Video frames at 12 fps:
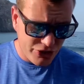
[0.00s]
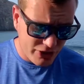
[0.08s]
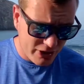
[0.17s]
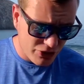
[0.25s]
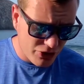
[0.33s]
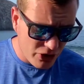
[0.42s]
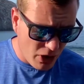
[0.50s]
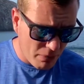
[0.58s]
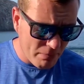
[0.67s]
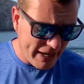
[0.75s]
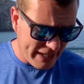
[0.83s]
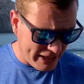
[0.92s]
There's not
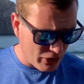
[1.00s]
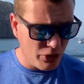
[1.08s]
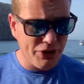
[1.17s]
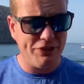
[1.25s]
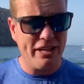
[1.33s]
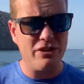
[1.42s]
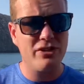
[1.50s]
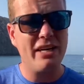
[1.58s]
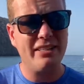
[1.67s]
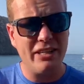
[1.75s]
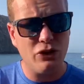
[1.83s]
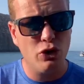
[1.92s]
many other things that I
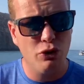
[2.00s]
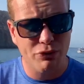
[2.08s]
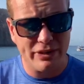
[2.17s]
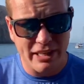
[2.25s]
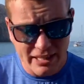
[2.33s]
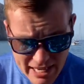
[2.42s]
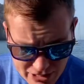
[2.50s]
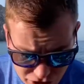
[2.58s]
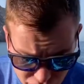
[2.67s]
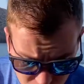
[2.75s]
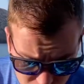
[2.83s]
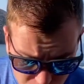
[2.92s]
didn't cover in the last
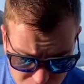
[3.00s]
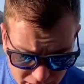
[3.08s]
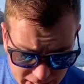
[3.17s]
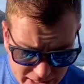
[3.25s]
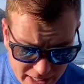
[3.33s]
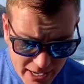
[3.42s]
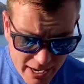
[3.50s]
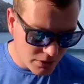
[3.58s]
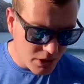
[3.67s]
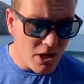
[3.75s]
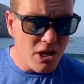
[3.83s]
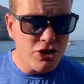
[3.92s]
news update.
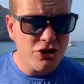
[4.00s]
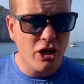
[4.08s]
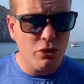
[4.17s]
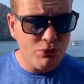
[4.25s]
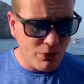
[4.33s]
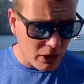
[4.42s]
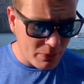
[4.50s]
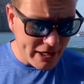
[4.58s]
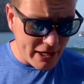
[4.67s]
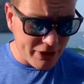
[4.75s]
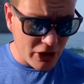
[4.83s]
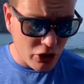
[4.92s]
So, following
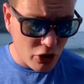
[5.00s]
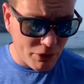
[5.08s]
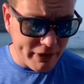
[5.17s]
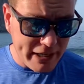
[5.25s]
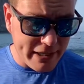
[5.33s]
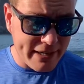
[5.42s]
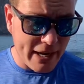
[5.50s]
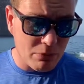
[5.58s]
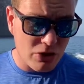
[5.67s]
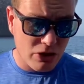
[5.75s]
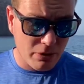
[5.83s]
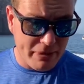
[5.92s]
the Governing
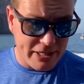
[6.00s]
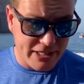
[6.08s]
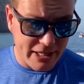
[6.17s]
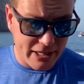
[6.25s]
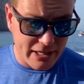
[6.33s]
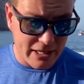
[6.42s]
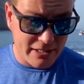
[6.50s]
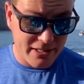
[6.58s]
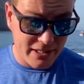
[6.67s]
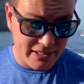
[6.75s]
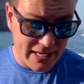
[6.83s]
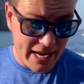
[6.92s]
Council meeting
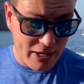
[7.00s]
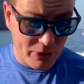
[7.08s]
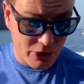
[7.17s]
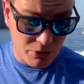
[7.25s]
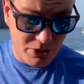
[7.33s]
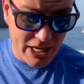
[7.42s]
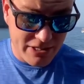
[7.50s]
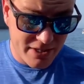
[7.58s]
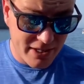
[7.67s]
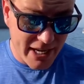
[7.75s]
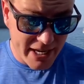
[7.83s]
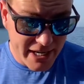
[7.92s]
today, which was
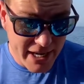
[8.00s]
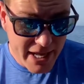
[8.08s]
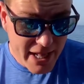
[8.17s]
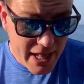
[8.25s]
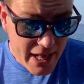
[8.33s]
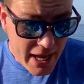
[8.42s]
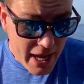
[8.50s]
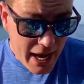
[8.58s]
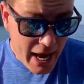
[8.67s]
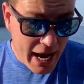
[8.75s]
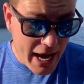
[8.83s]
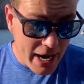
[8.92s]
yesterday,
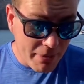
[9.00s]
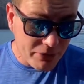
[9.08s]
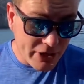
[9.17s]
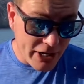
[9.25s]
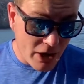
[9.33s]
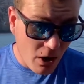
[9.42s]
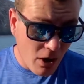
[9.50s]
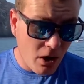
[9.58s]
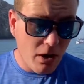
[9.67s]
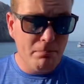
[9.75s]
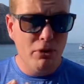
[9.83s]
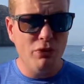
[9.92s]
they are
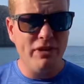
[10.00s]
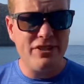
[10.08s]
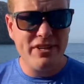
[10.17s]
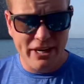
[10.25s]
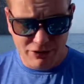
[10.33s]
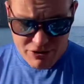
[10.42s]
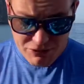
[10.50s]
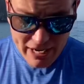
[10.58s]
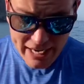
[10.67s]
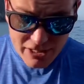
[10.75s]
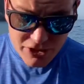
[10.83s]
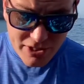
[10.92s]
moving Tenerife
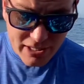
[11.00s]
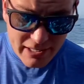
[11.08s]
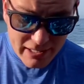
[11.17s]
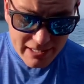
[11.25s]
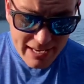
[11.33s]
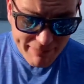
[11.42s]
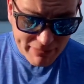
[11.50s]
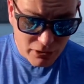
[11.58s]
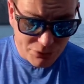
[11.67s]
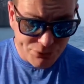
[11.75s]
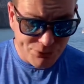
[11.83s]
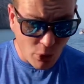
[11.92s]
into level
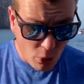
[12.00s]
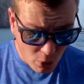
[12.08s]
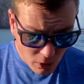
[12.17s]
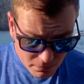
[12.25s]
4